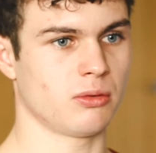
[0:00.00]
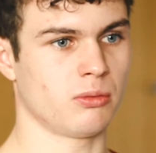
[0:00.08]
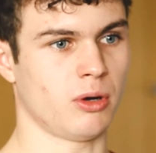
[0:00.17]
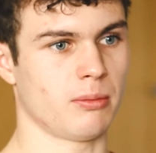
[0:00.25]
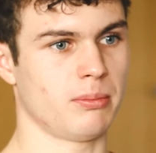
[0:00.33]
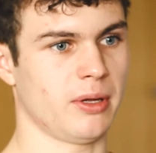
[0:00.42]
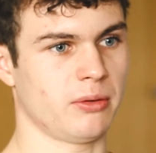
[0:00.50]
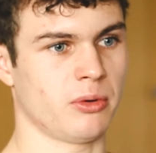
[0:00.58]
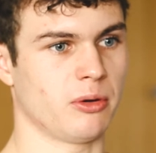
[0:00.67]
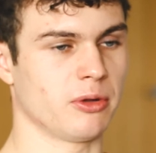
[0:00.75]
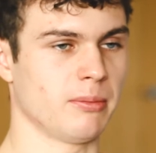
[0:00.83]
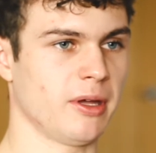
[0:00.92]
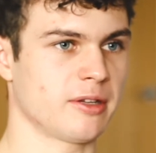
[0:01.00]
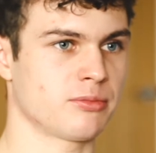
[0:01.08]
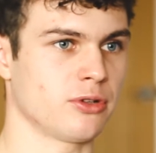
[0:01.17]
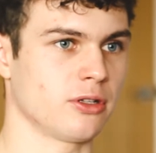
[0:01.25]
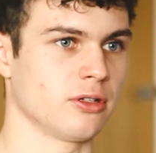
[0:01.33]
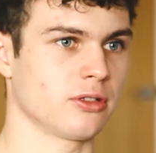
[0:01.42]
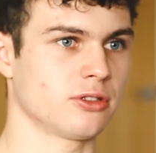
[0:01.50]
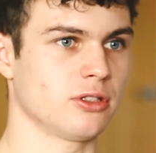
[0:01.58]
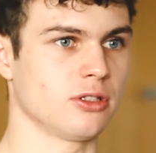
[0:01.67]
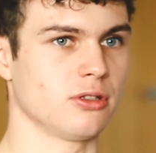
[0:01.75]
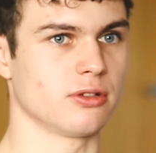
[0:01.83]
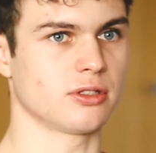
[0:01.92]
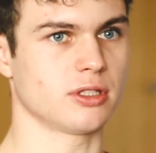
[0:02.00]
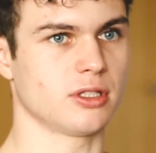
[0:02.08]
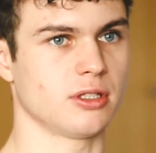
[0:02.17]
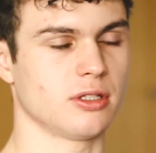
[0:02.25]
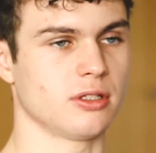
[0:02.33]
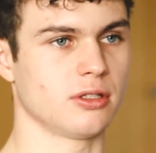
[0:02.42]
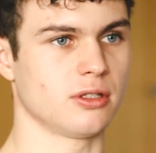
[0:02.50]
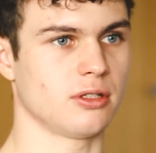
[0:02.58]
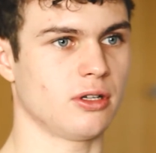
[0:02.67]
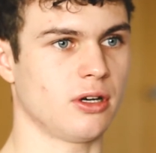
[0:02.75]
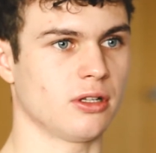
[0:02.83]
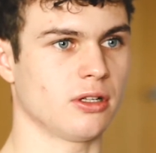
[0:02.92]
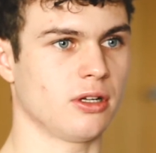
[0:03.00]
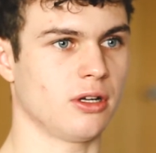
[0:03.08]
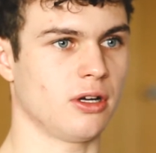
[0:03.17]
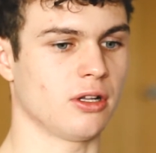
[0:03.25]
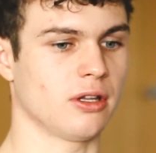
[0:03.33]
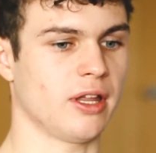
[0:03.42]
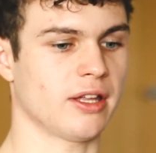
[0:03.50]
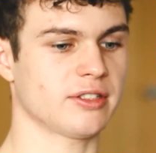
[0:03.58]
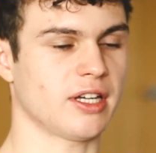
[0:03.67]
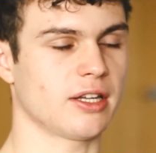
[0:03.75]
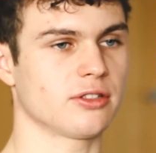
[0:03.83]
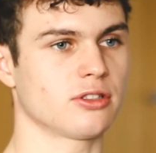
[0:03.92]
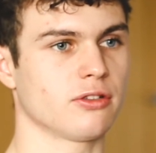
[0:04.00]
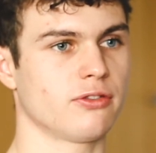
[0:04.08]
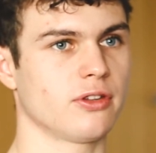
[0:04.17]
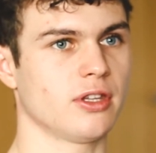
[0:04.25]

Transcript: what were the best products to use and all that side of stuff.